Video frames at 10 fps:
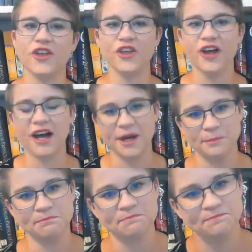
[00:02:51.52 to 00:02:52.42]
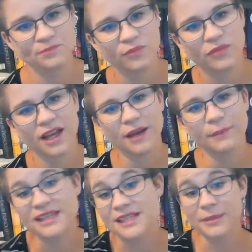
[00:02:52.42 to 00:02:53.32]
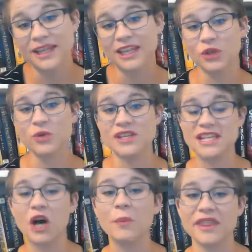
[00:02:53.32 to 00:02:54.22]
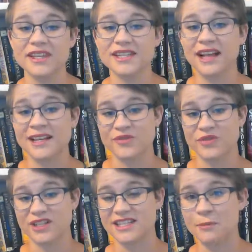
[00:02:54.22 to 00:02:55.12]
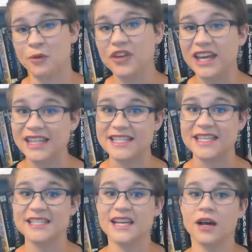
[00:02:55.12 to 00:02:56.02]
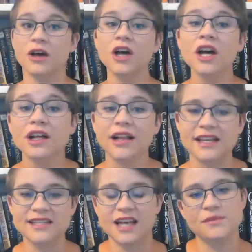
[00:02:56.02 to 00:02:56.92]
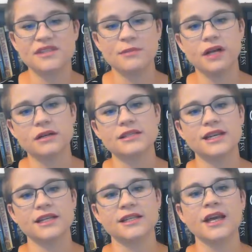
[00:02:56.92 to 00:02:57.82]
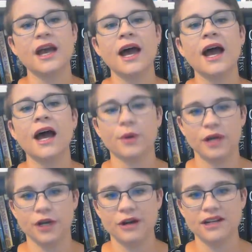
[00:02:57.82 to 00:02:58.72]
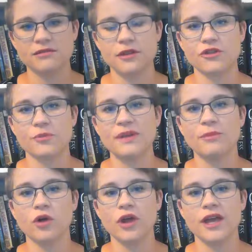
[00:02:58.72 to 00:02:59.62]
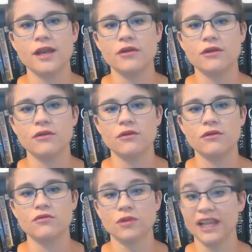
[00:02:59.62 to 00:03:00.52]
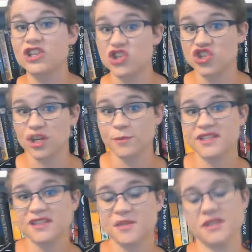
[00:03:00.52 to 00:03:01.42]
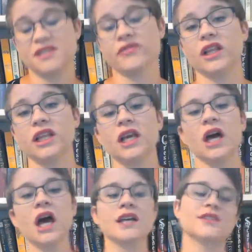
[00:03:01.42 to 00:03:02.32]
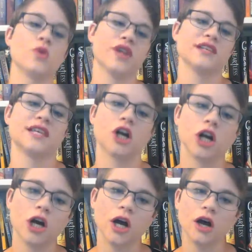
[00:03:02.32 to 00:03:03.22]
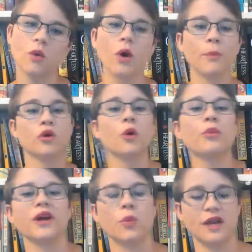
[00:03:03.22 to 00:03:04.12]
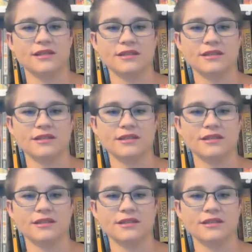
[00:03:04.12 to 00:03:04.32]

um, because Emily and Lucas help at this class for disabled kids. It's a class that helps them understand how to interact with other people in relationships specifically. So things that are appropriate ways to